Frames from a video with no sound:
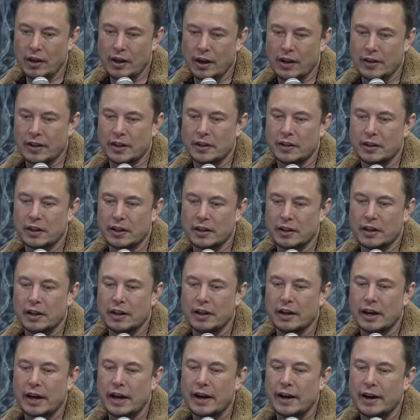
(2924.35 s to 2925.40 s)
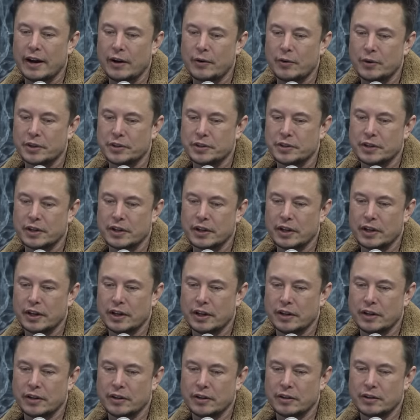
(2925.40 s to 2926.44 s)
and that A I risk
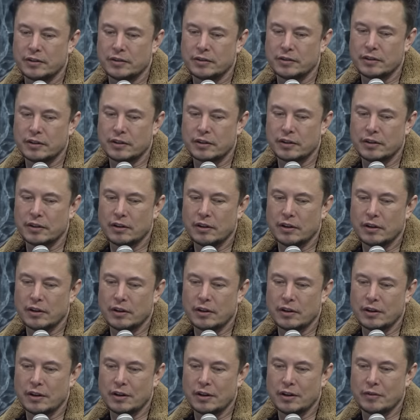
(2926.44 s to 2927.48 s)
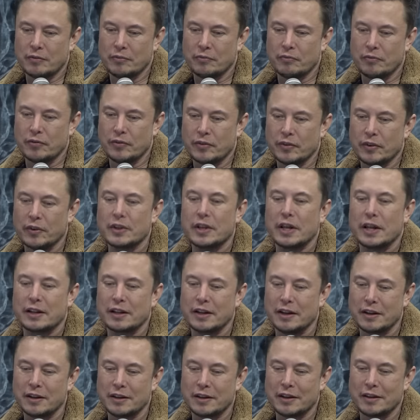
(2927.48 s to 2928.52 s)
is, that
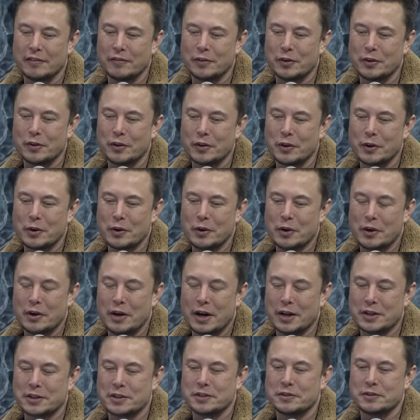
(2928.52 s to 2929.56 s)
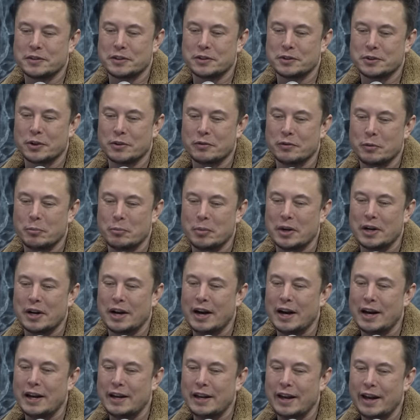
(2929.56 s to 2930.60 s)
I guess there's this sort of a
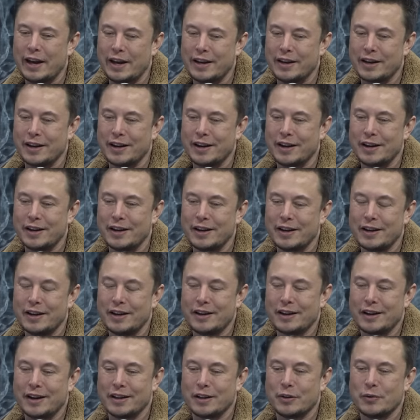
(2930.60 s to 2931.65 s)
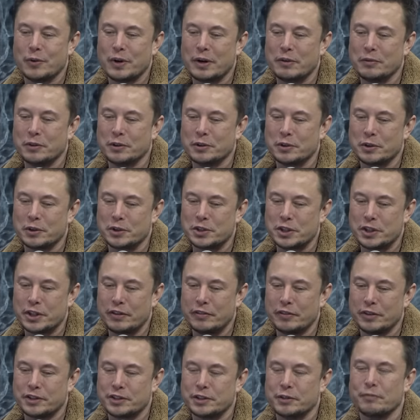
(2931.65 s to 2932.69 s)
benign A I, and that we're able to
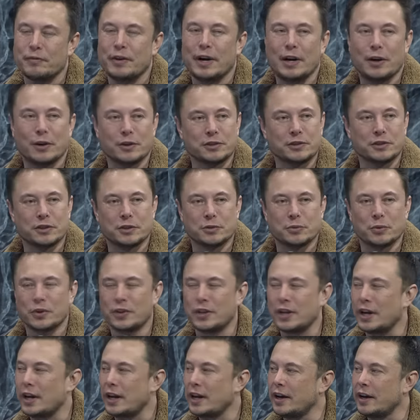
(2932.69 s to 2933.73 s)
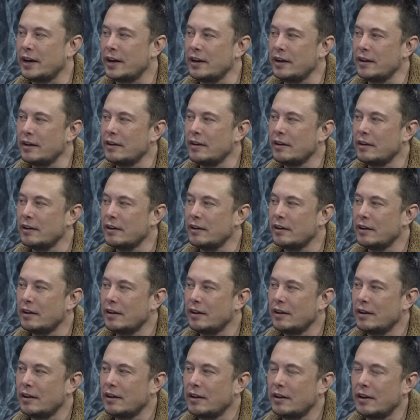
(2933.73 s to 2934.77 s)
achieve a symbiosis with that A
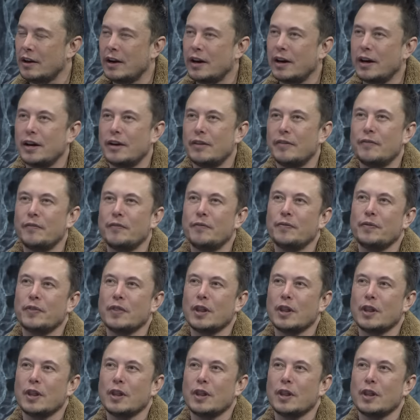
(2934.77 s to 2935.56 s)
I. Um,